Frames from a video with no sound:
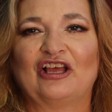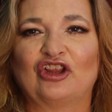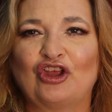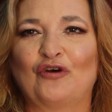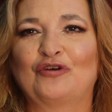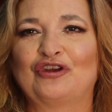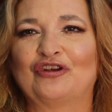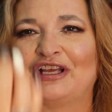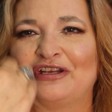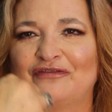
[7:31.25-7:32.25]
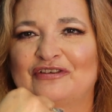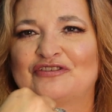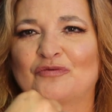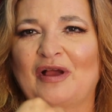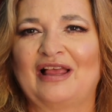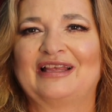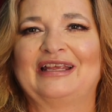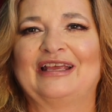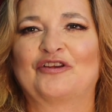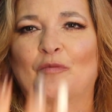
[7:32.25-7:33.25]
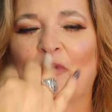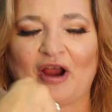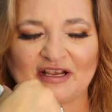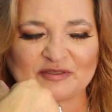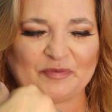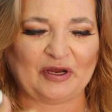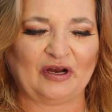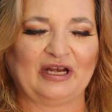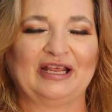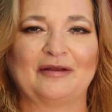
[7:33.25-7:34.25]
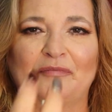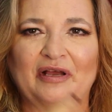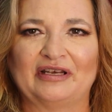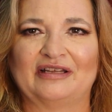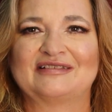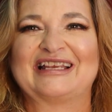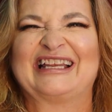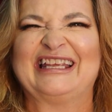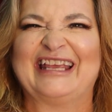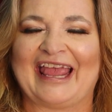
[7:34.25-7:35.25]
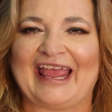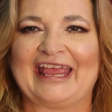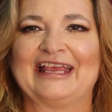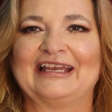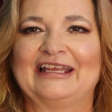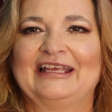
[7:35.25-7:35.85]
alone in your individuality and your prosperity and abundance and gain.